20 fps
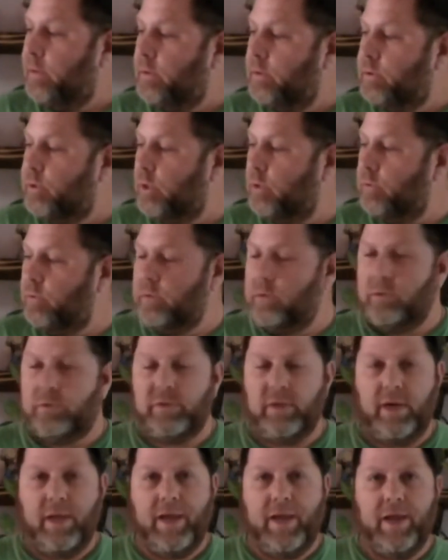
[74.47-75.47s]
So
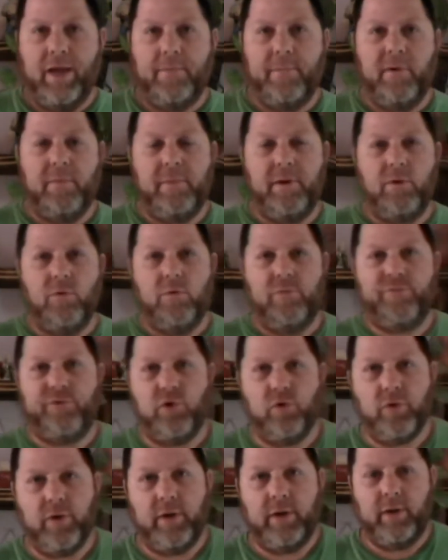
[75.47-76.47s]
today I'm going to be
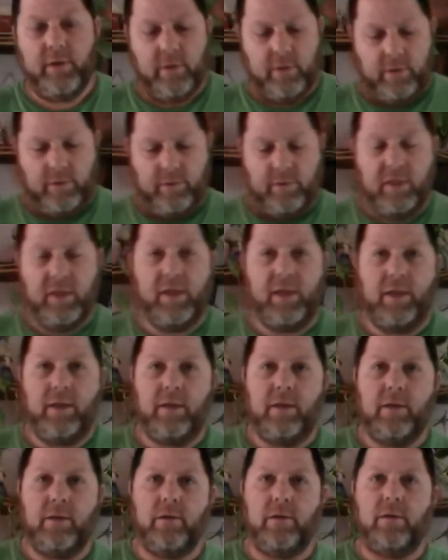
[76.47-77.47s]
reviewing the
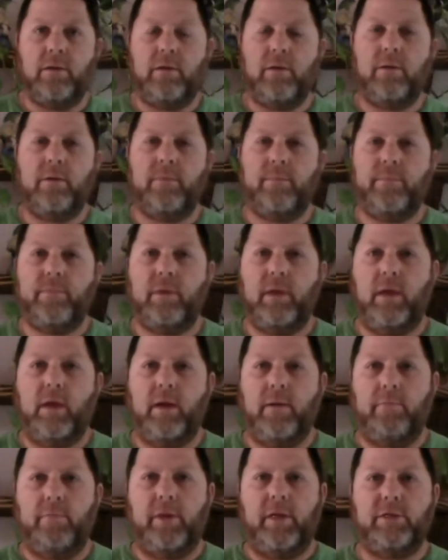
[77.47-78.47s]

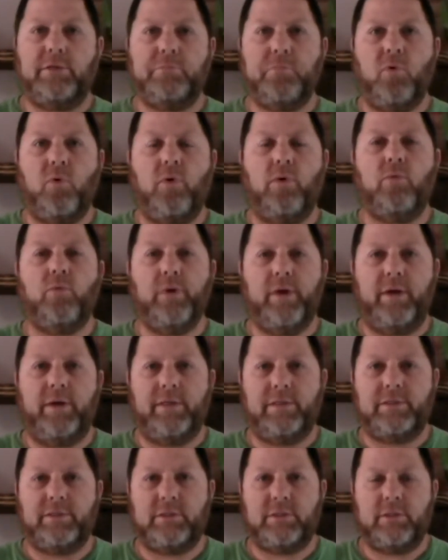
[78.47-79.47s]
Bloodsport
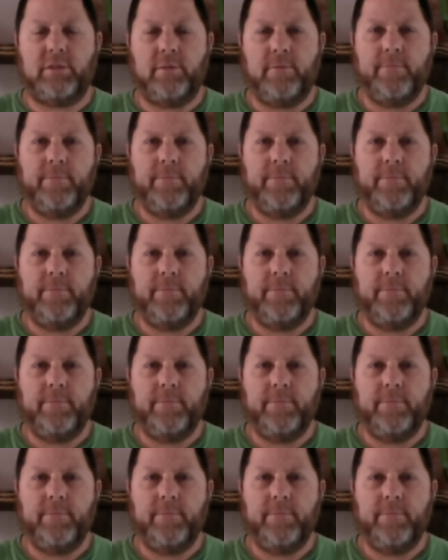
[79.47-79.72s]
Witness,